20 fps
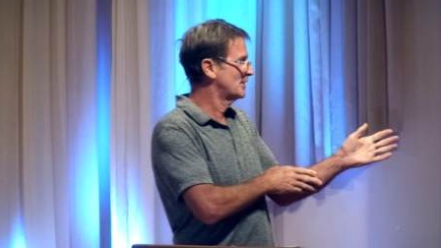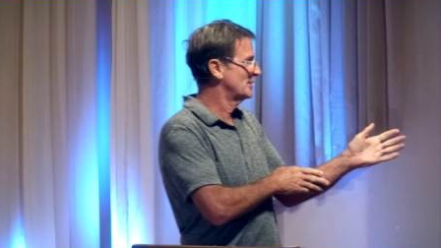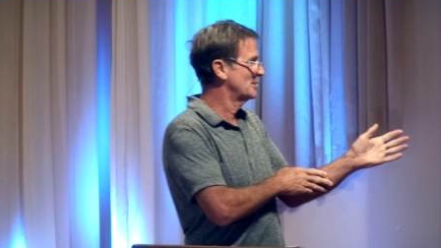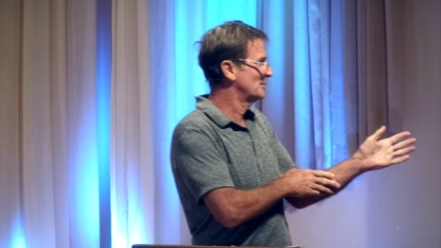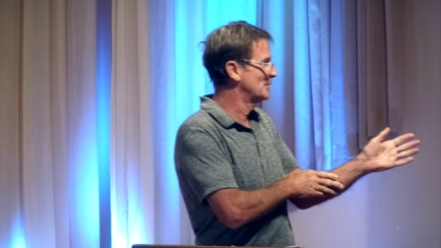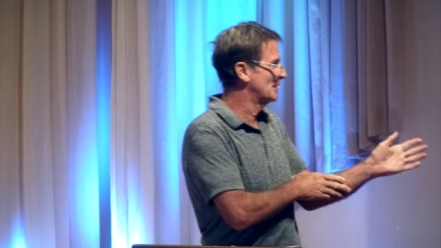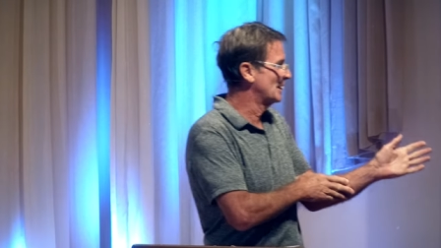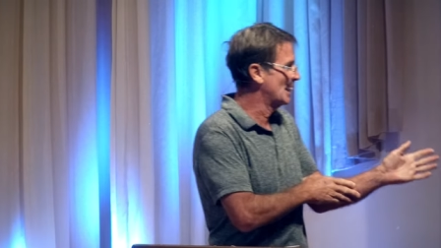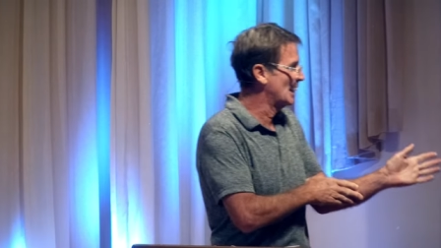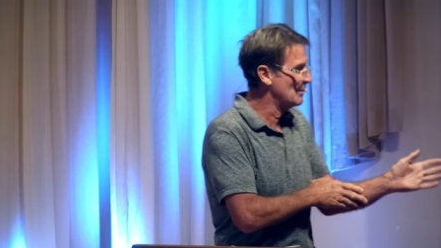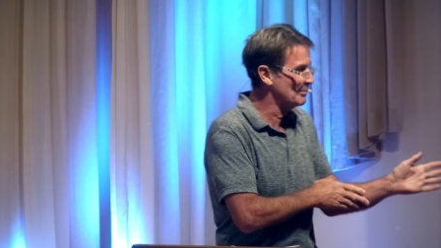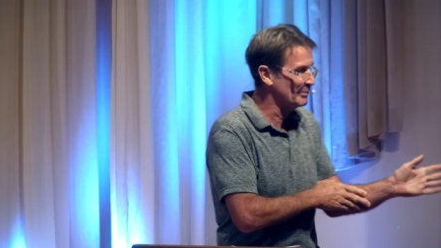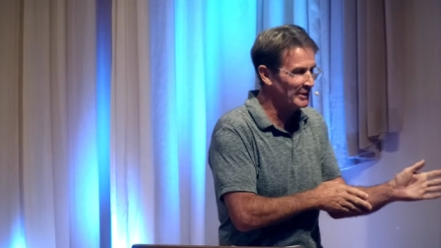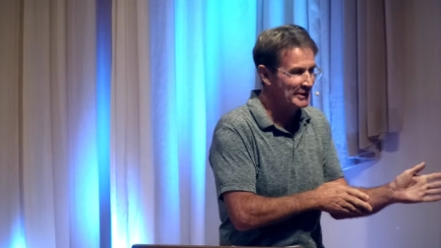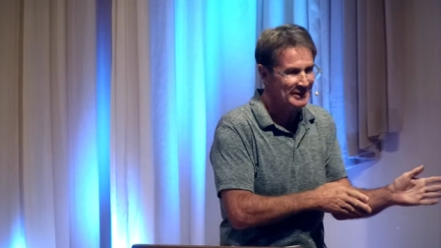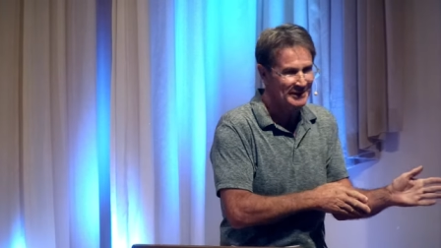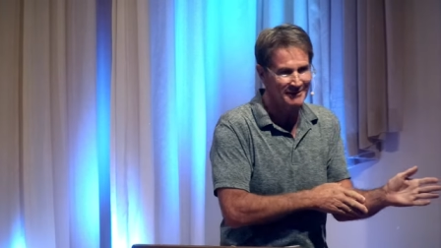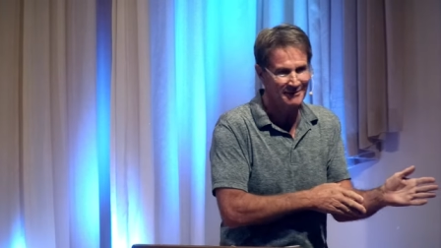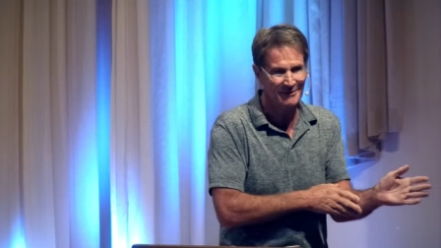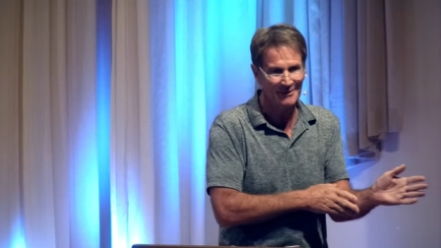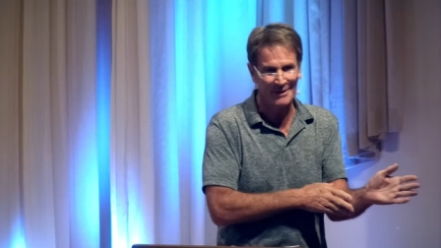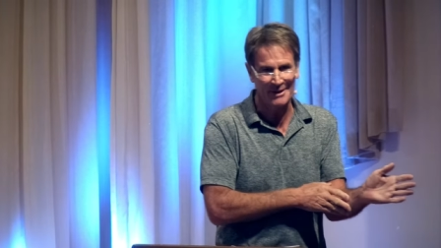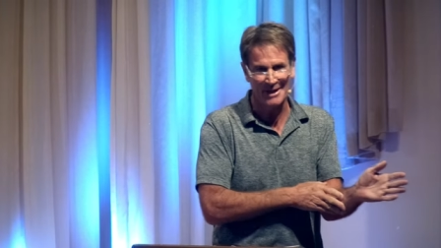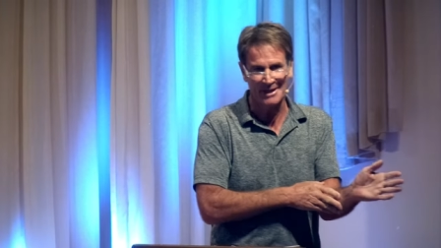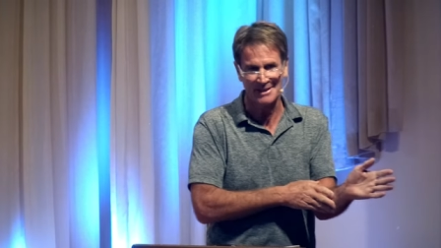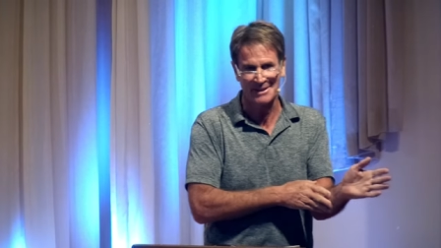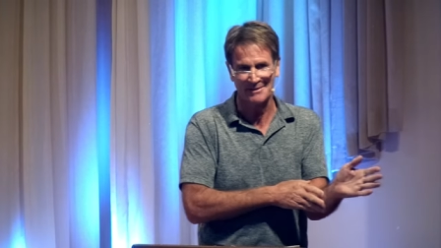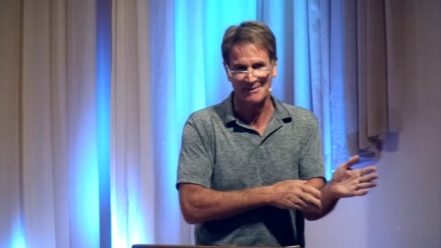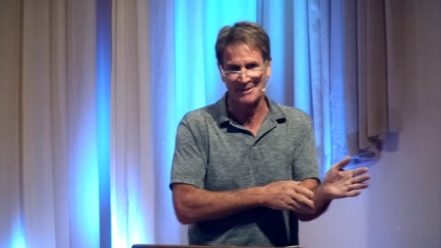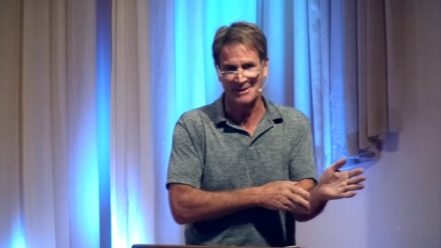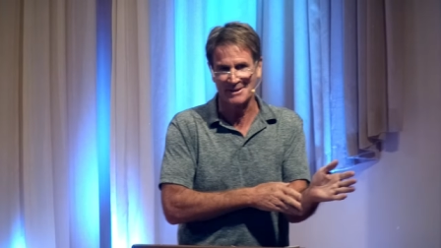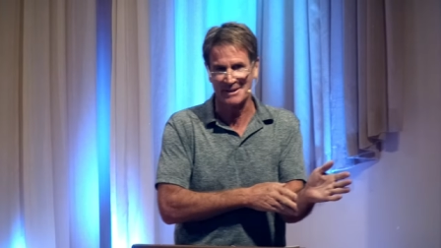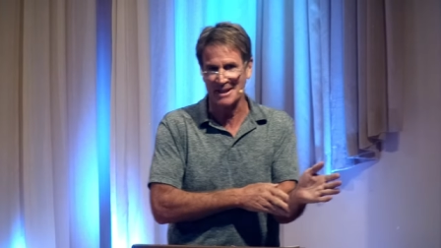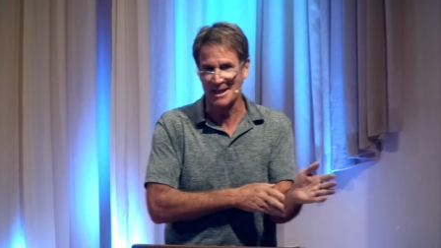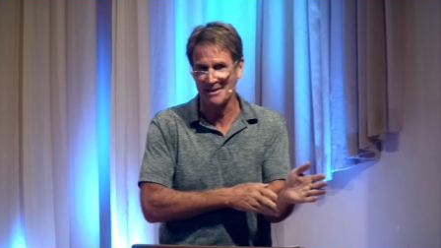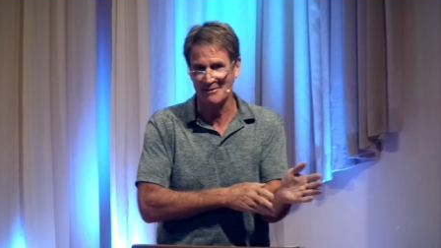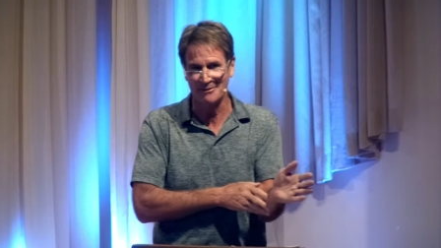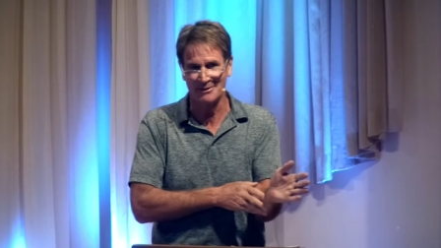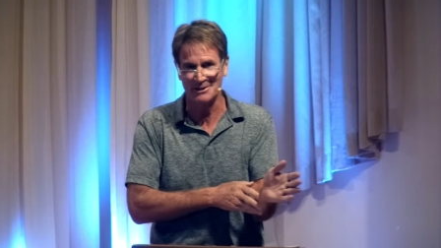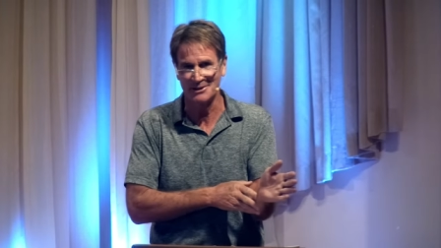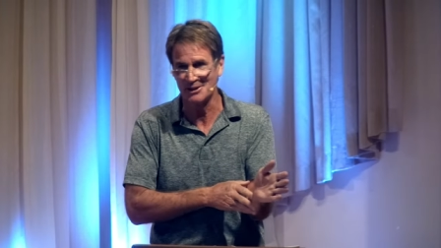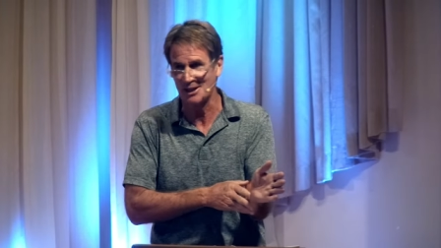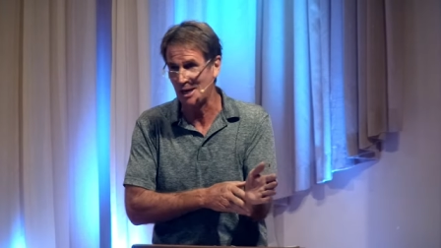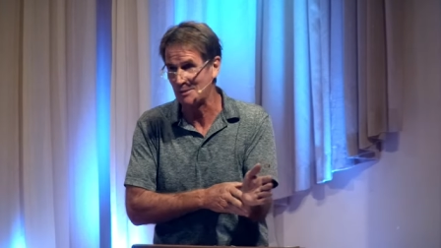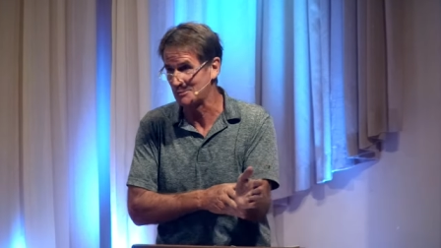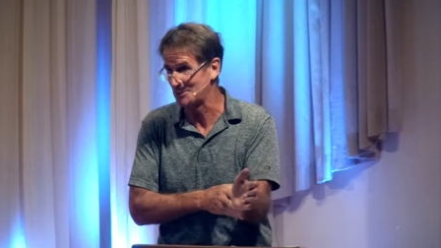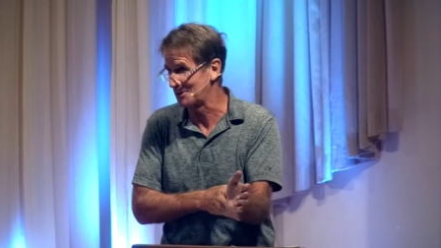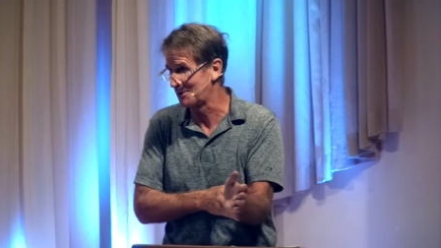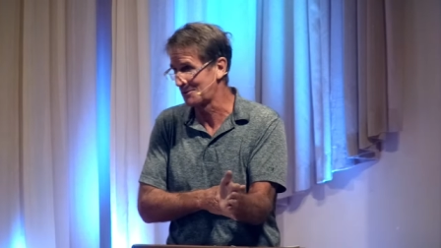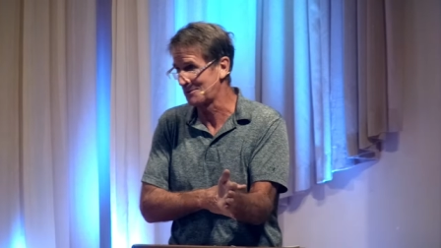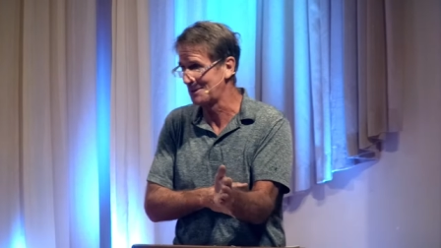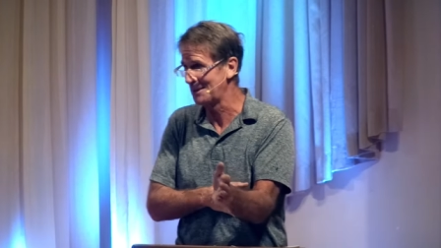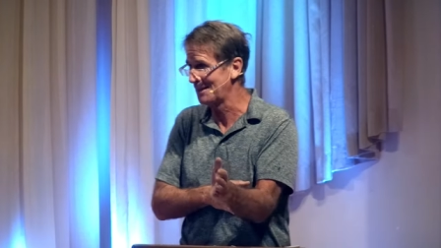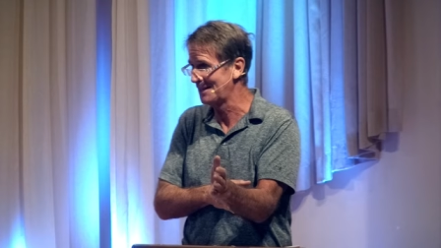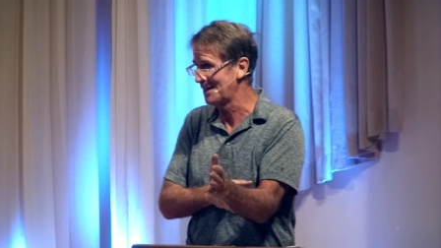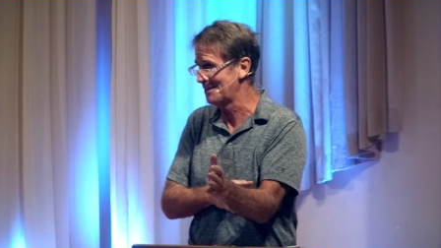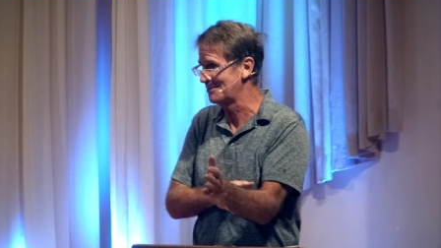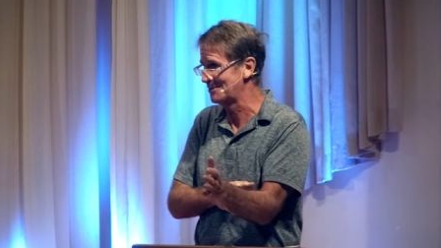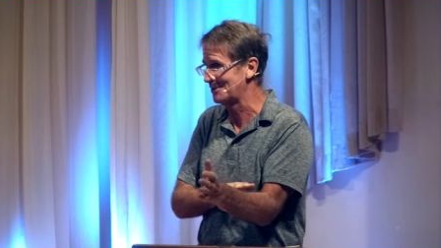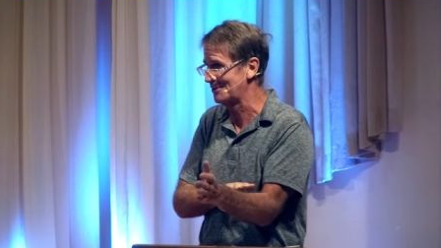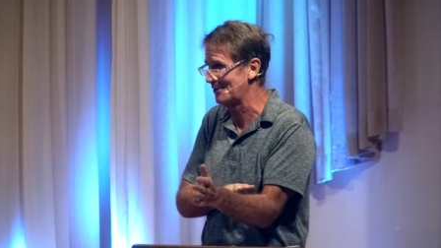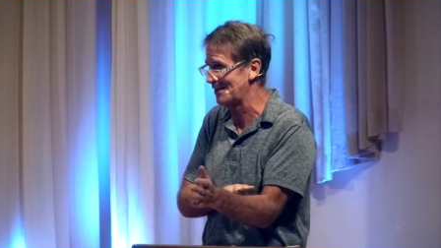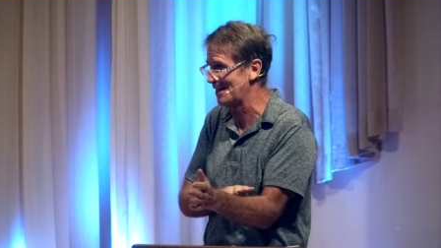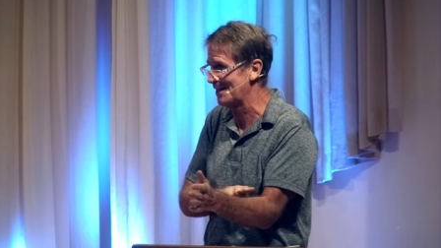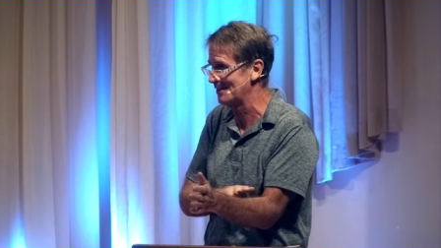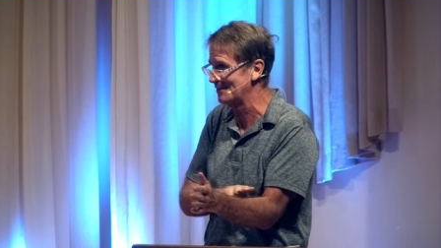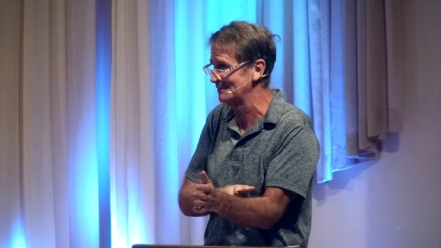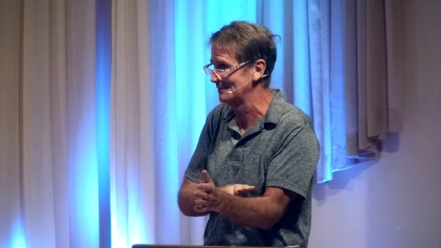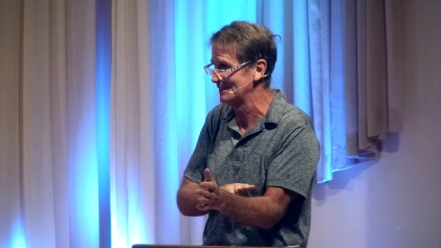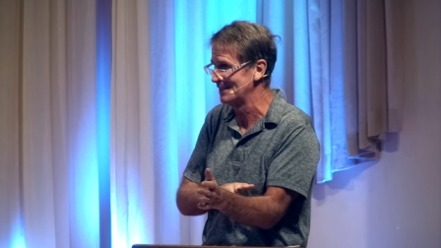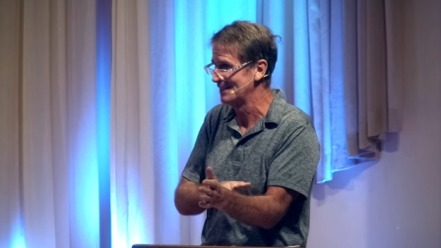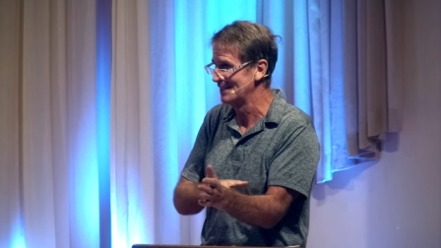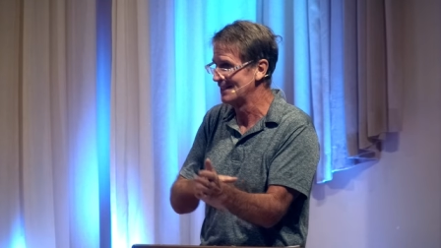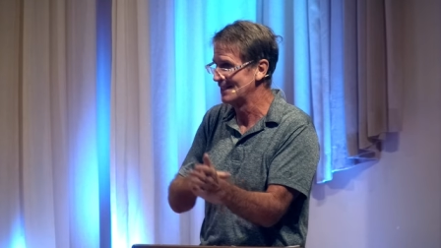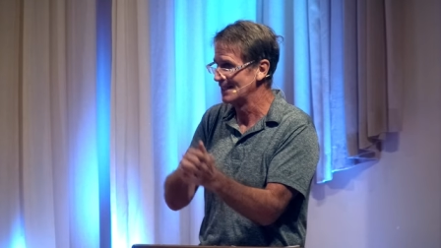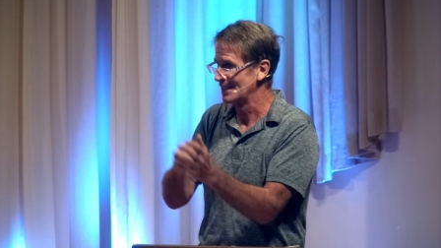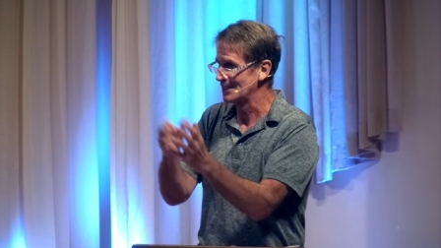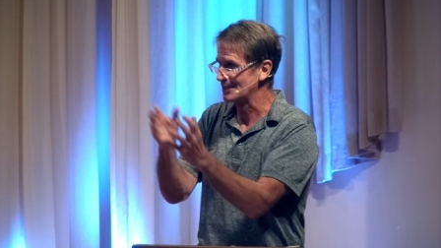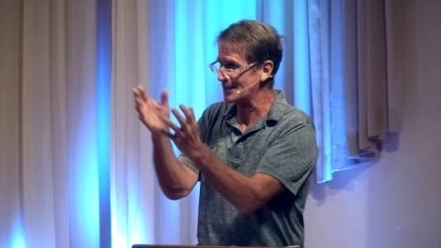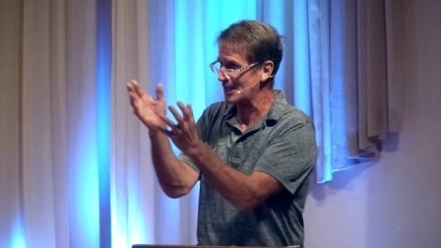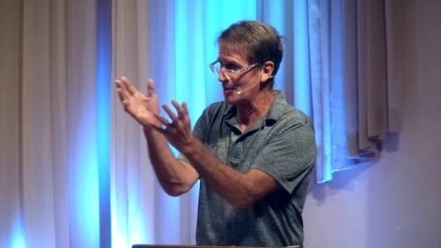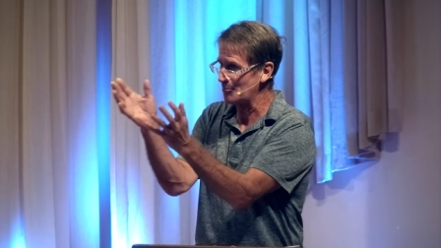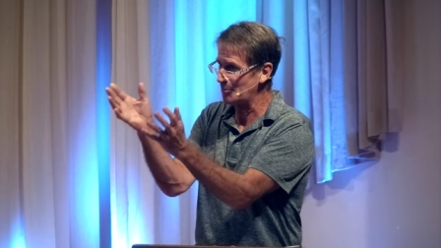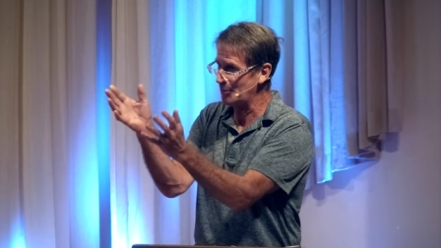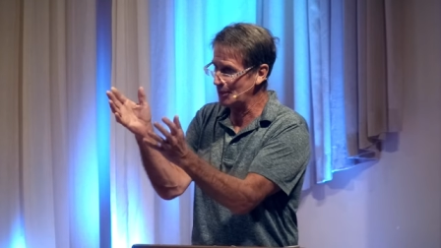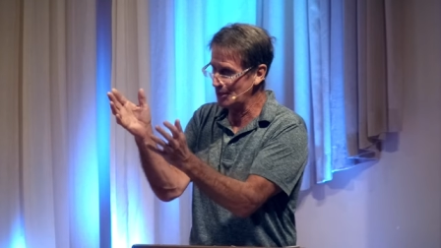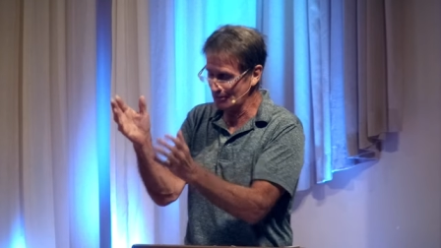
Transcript: to know what happened in the philosopher's life when chapter 3 comes around, because that